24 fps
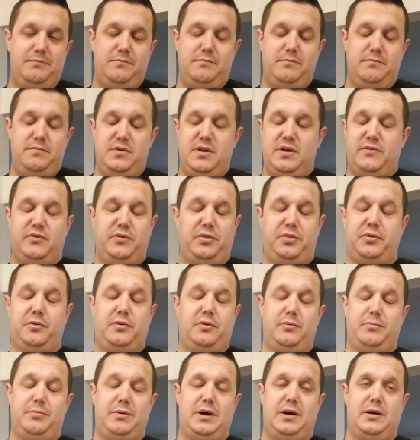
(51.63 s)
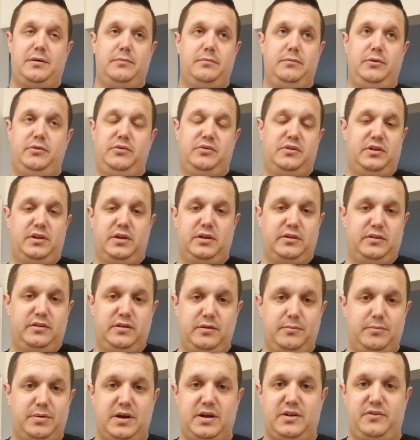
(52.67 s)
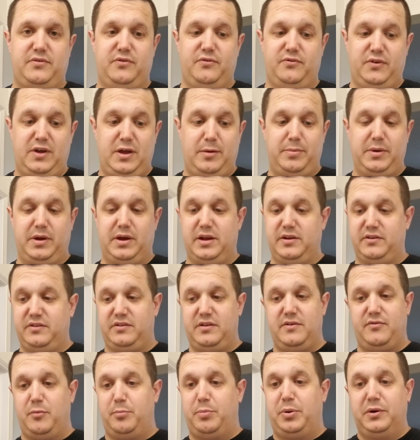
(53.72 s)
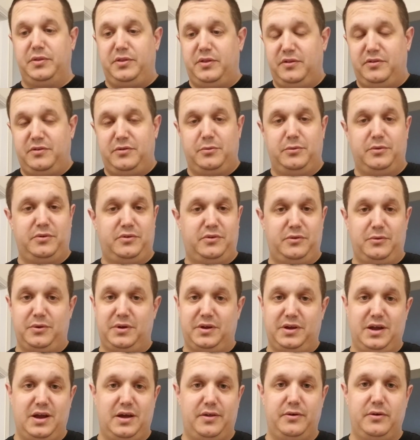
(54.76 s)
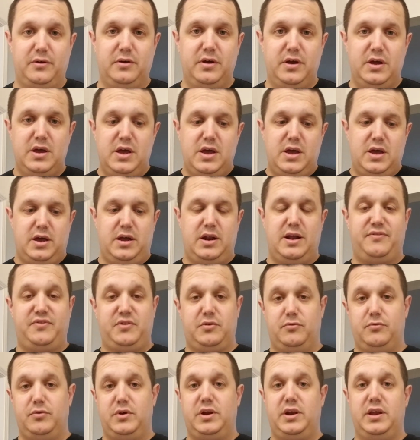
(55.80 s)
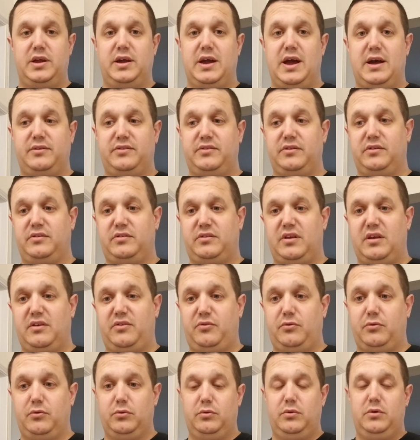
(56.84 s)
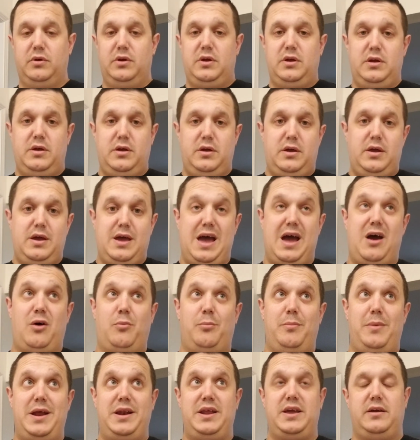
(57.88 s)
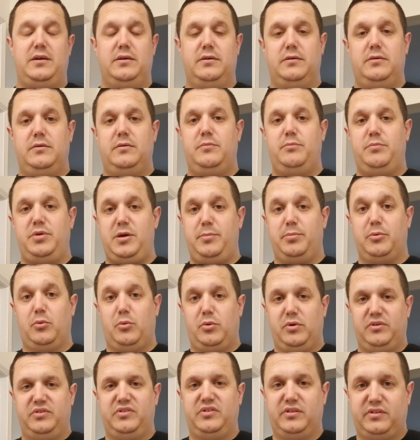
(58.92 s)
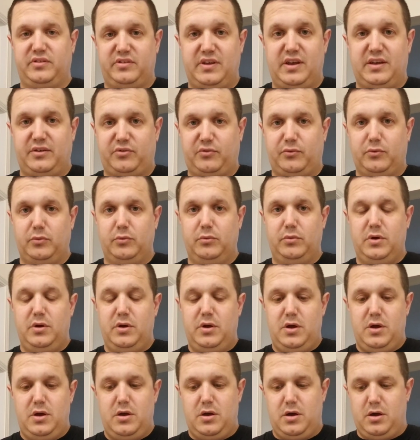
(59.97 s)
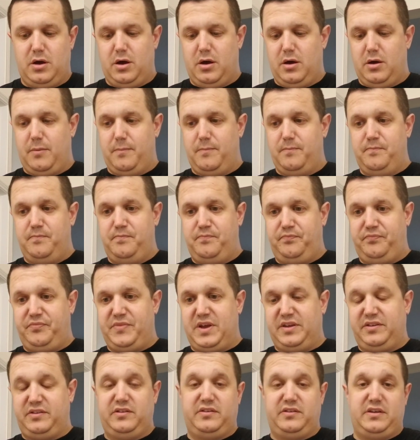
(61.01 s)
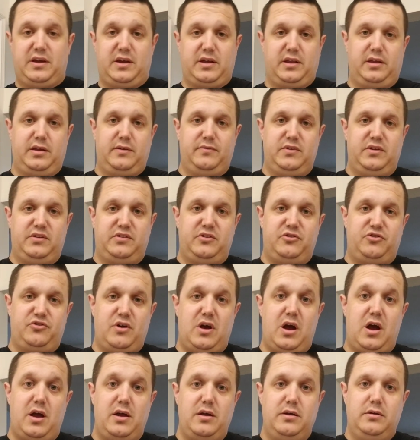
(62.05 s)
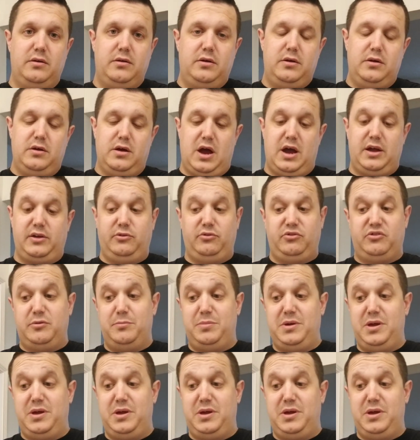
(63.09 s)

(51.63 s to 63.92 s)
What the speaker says: never thought about using nicotine patch for vaping. I just never put the two and two together. And after reading how many people were successful, I says I gotta give this a try. I used to be